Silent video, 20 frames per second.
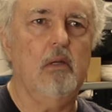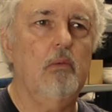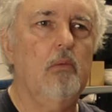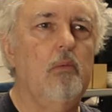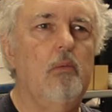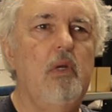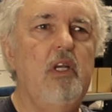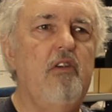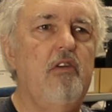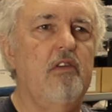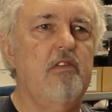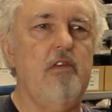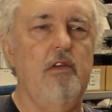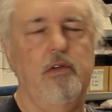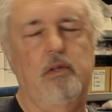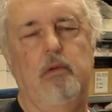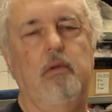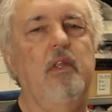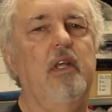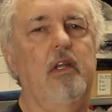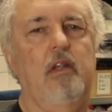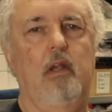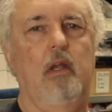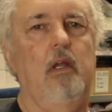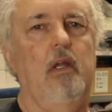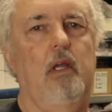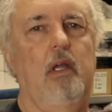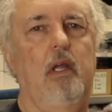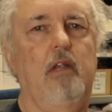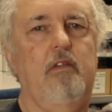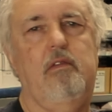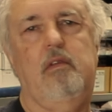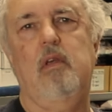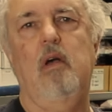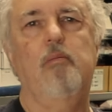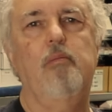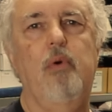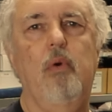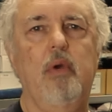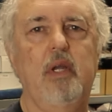We just knew that at
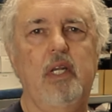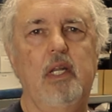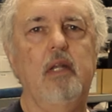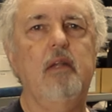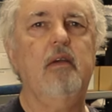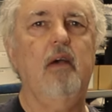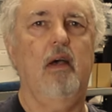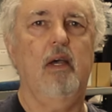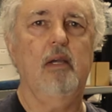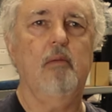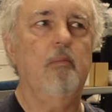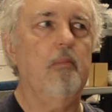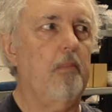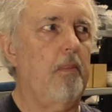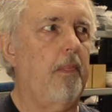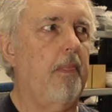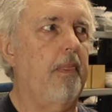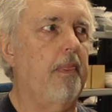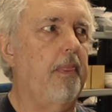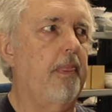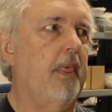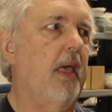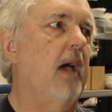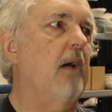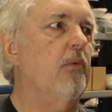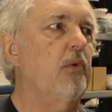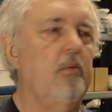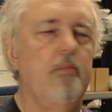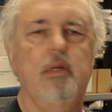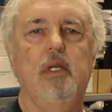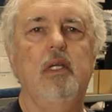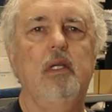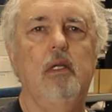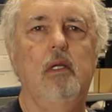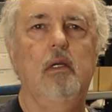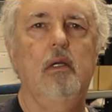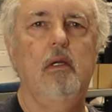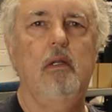some point in time that would be